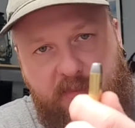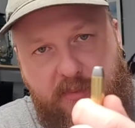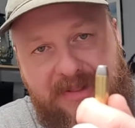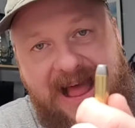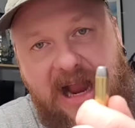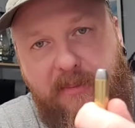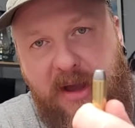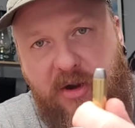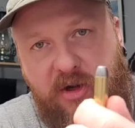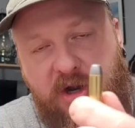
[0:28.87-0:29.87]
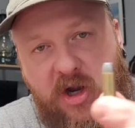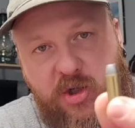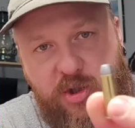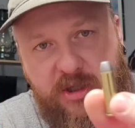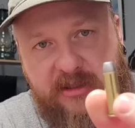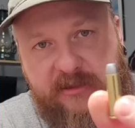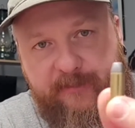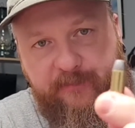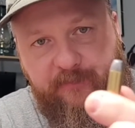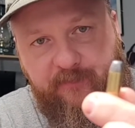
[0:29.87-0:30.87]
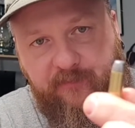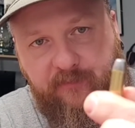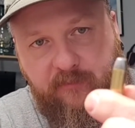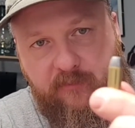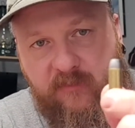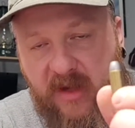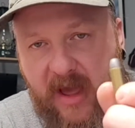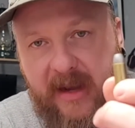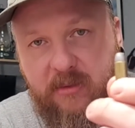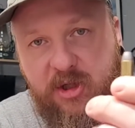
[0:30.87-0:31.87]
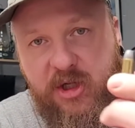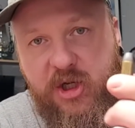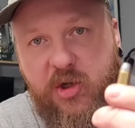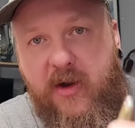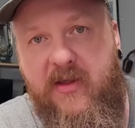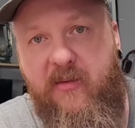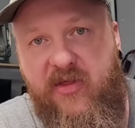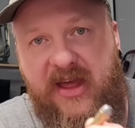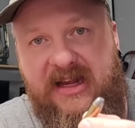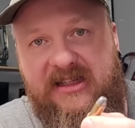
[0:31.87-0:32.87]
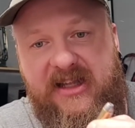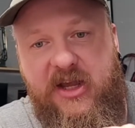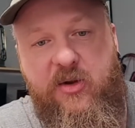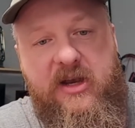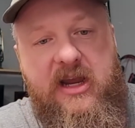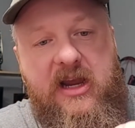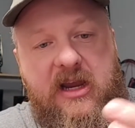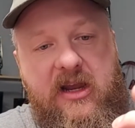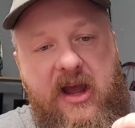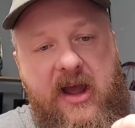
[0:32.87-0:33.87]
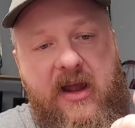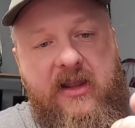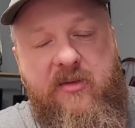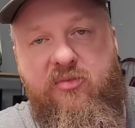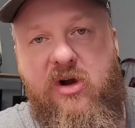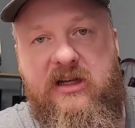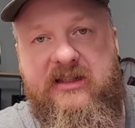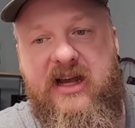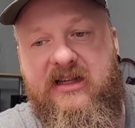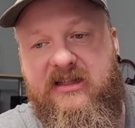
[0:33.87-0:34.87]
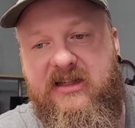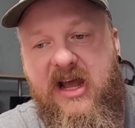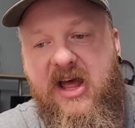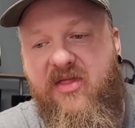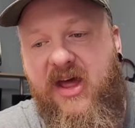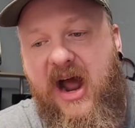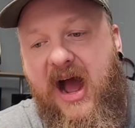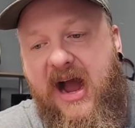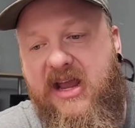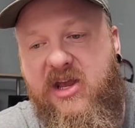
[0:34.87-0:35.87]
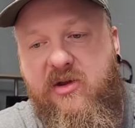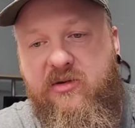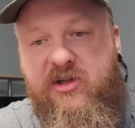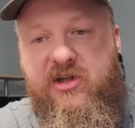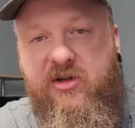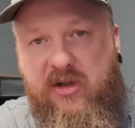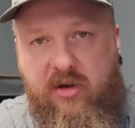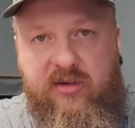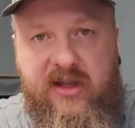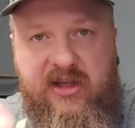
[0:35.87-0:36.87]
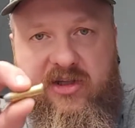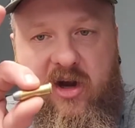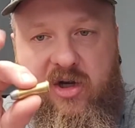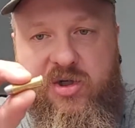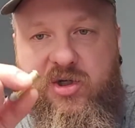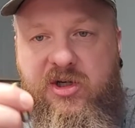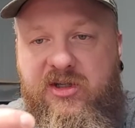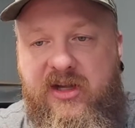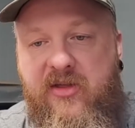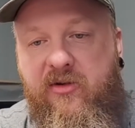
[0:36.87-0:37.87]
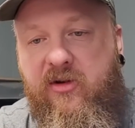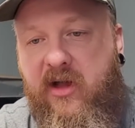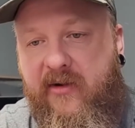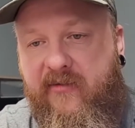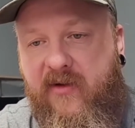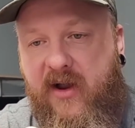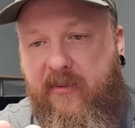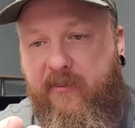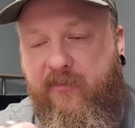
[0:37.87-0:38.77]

black powder cartridges. And I'm just going to show you the things that you need and the process that I use to load these cartridges, and they're a lot of fun.